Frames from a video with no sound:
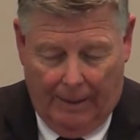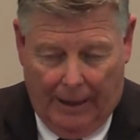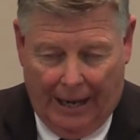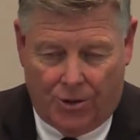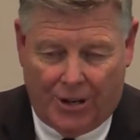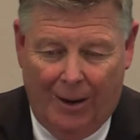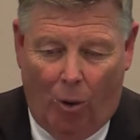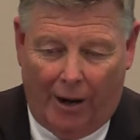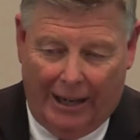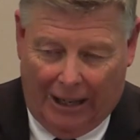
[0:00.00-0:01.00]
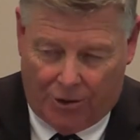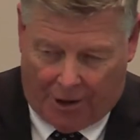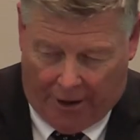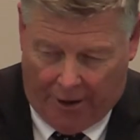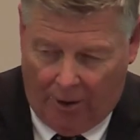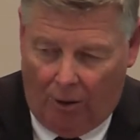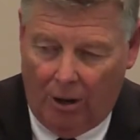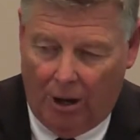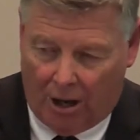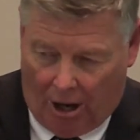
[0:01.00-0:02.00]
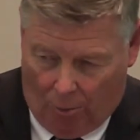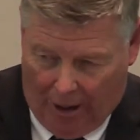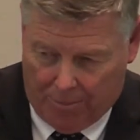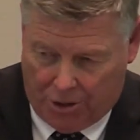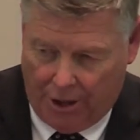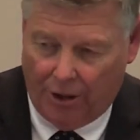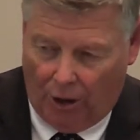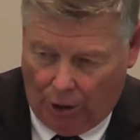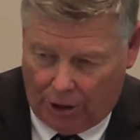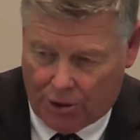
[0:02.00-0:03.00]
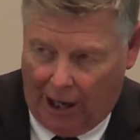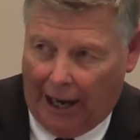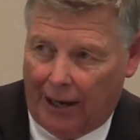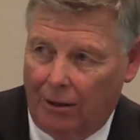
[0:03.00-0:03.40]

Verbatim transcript: and see what eternal corruption looks like,